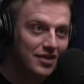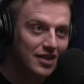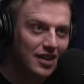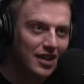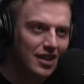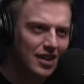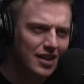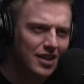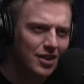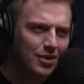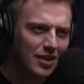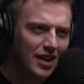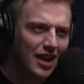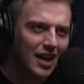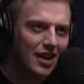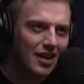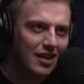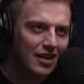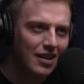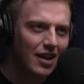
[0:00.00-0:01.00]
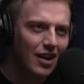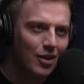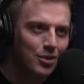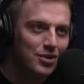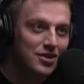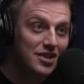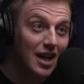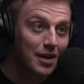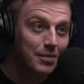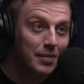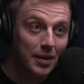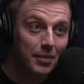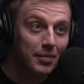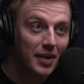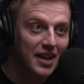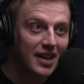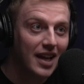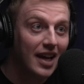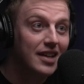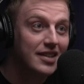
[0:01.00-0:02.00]
and you were like, yeah, one time my
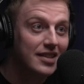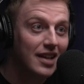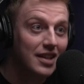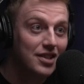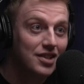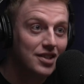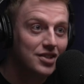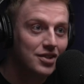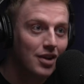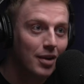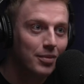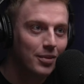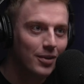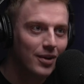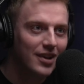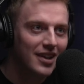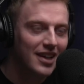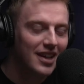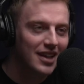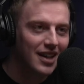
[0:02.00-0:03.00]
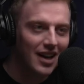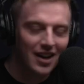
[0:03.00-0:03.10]
dick's actually stopped working.